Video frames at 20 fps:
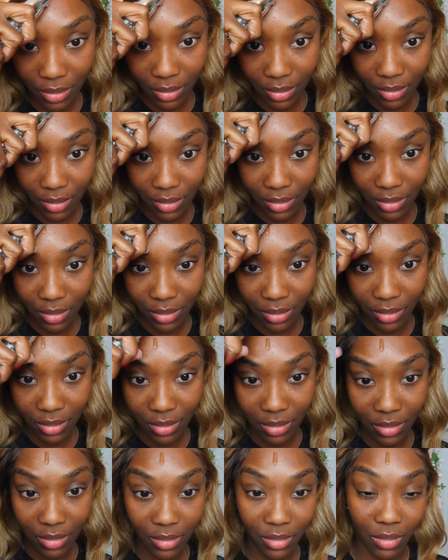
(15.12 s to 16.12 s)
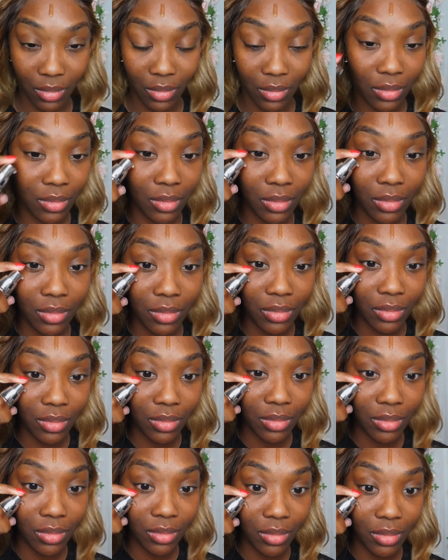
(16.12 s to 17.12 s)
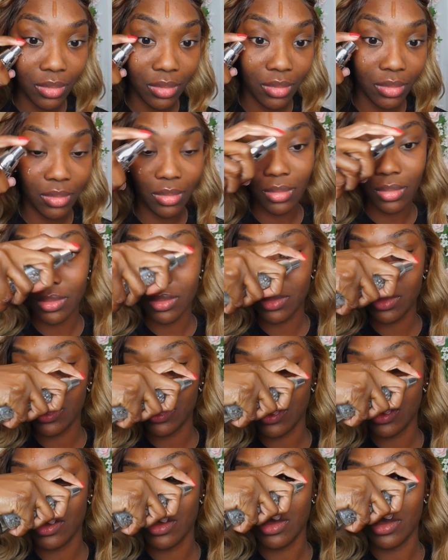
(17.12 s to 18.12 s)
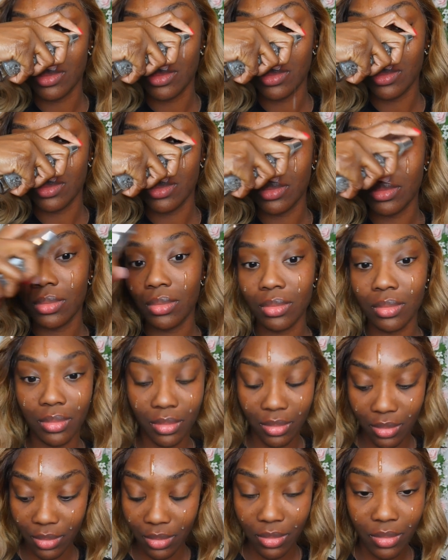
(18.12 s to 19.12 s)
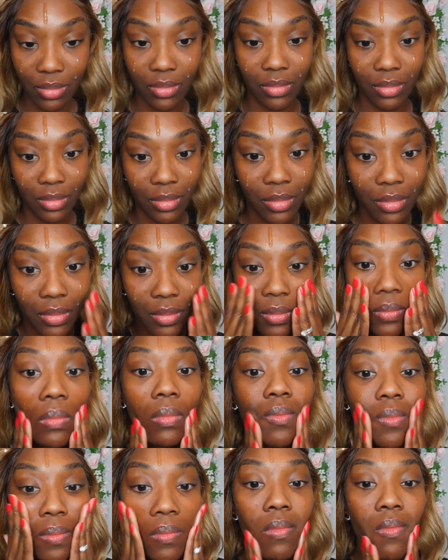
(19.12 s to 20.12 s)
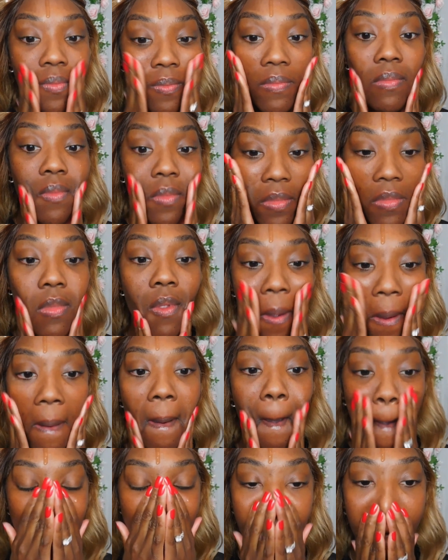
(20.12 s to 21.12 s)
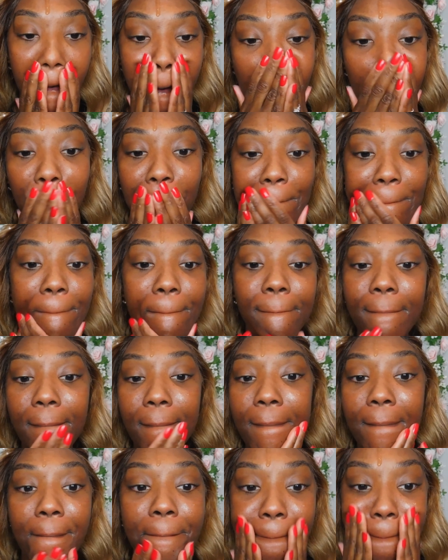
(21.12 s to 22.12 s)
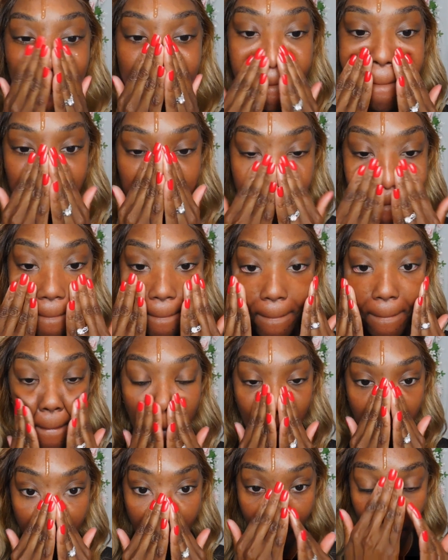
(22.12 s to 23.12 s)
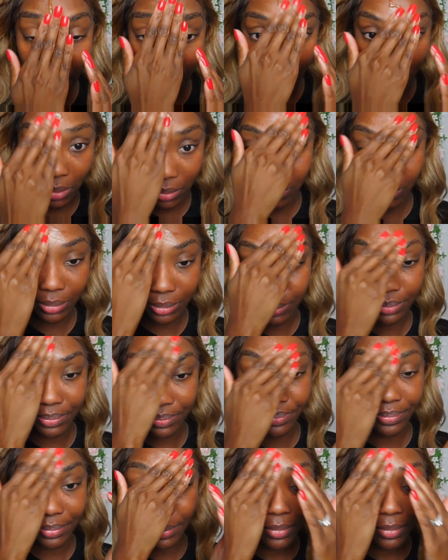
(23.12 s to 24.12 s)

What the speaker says: So I'm going to start off with my moisturizer, and I'm using my favorite moisturizer of all time. This is the one from Etud House.